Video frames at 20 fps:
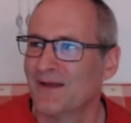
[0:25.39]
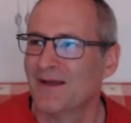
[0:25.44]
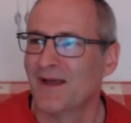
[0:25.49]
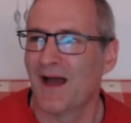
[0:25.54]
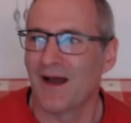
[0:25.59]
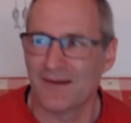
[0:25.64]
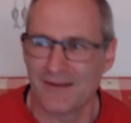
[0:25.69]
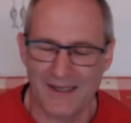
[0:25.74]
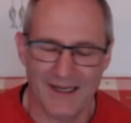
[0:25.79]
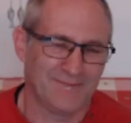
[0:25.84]

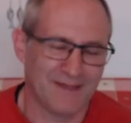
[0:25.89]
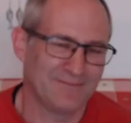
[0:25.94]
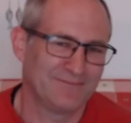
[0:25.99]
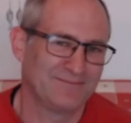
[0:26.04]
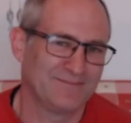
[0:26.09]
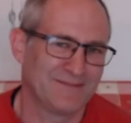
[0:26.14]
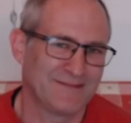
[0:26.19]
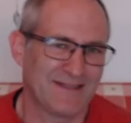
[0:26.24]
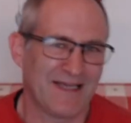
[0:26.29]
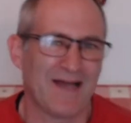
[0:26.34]
Okay.
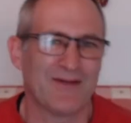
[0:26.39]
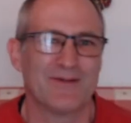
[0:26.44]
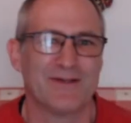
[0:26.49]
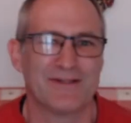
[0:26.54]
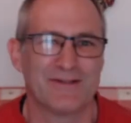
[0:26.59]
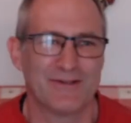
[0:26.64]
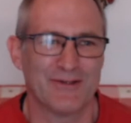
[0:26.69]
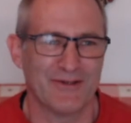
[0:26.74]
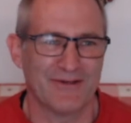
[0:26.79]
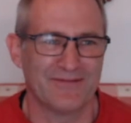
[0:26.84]
Sound
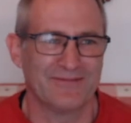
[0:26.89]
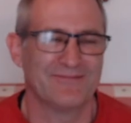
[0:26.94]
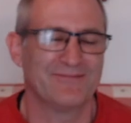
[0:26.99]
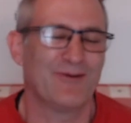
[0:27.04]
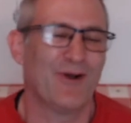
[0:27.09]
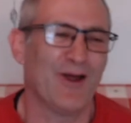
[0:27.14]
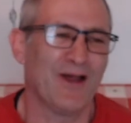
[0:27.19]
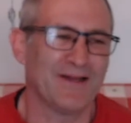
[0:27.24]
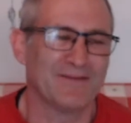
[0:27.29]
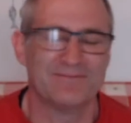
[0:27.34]
is good.
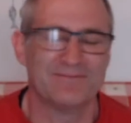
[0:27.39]
Right.